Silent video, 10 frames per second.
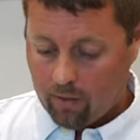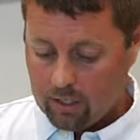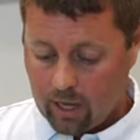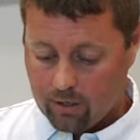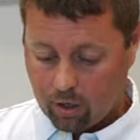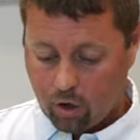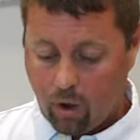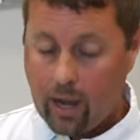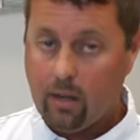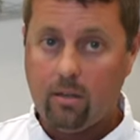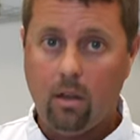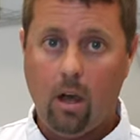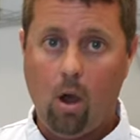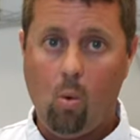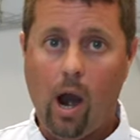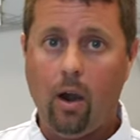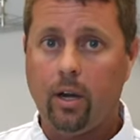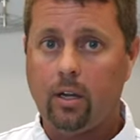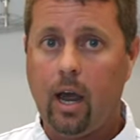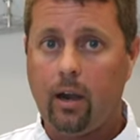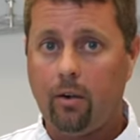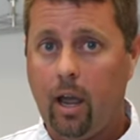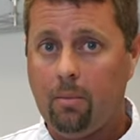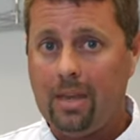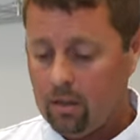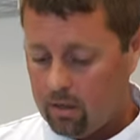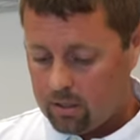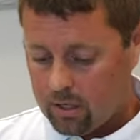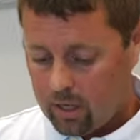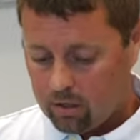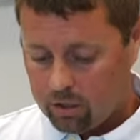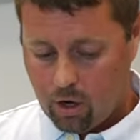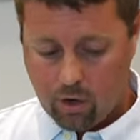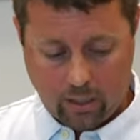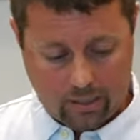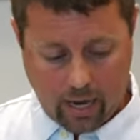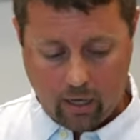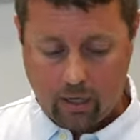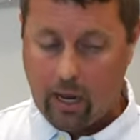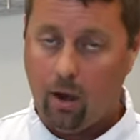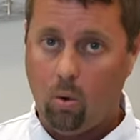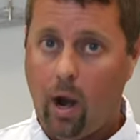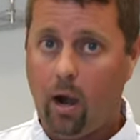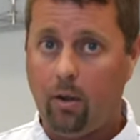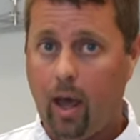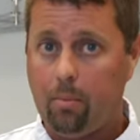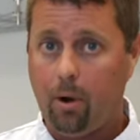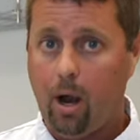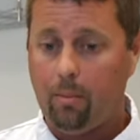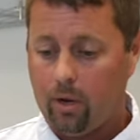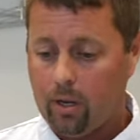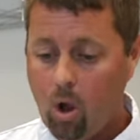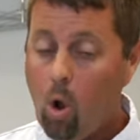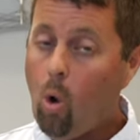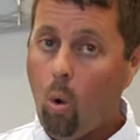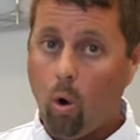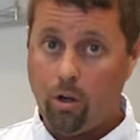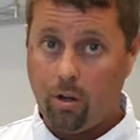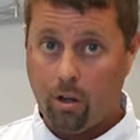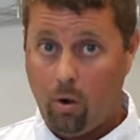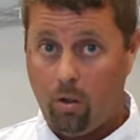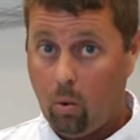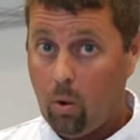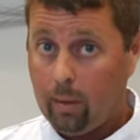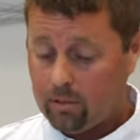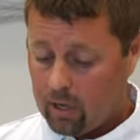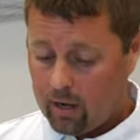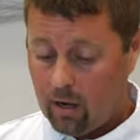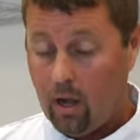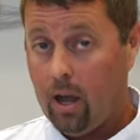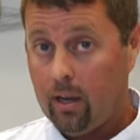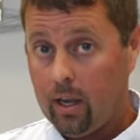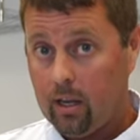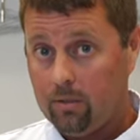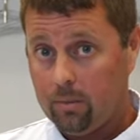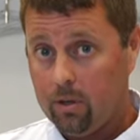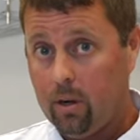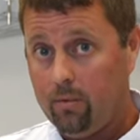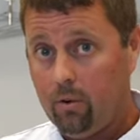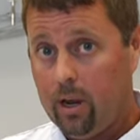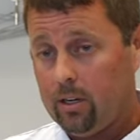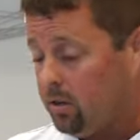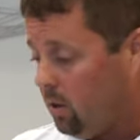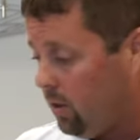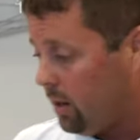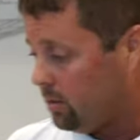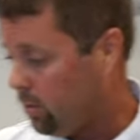Uh, this has a great uh, wiring diagram in this kit to show you exactly how to wire that properly or you can go to their website and they give some good information on that